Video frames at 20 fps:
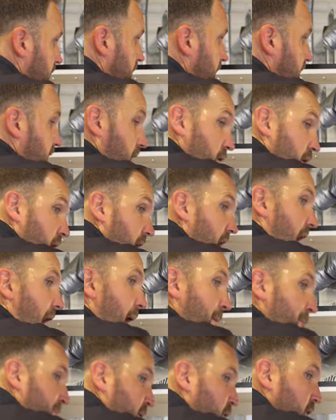you know,
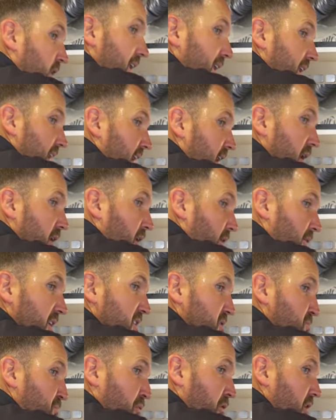I'm pulling down on
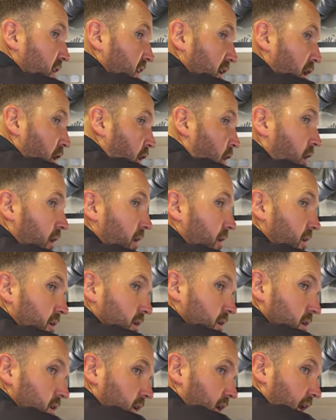this pretty hard,
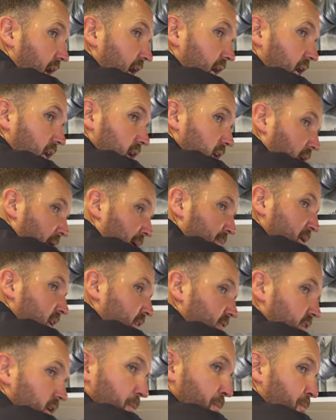okay? I'm
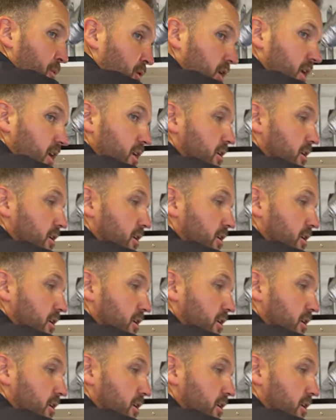giving it pretty